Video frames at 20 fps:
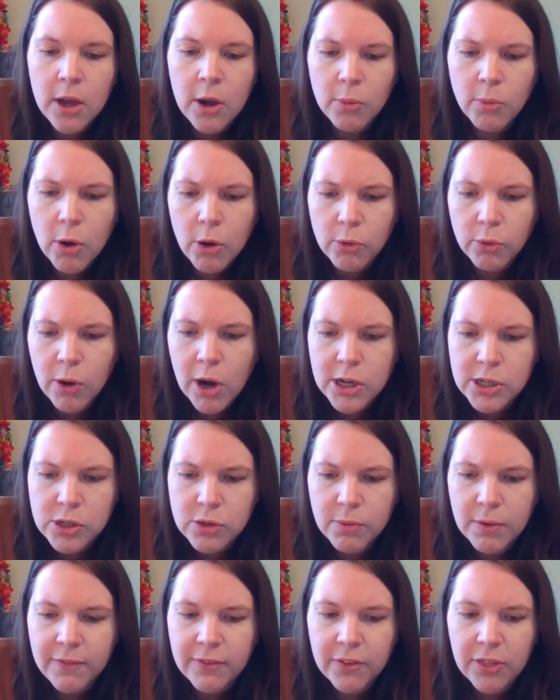We'll cross
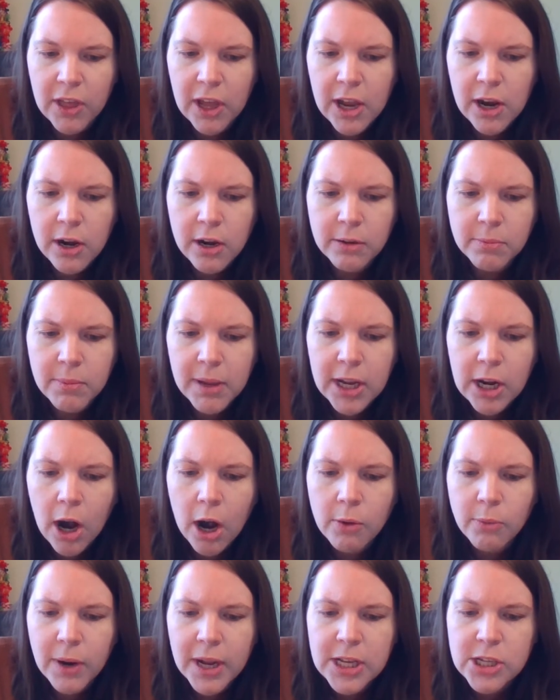the river there and make
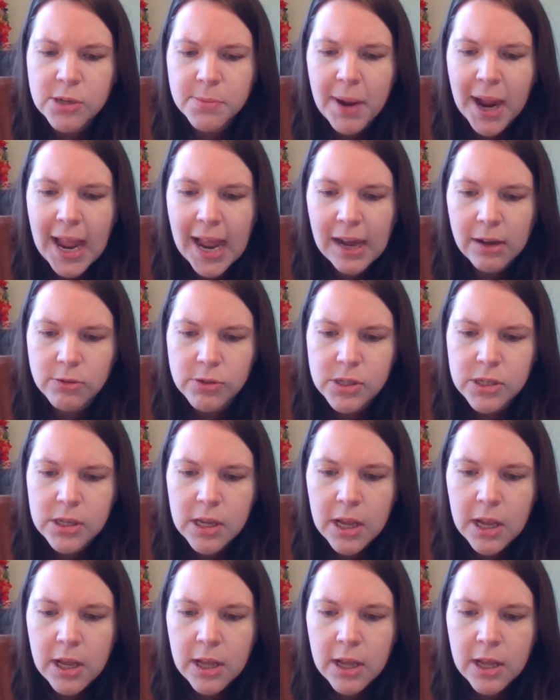our way to my house.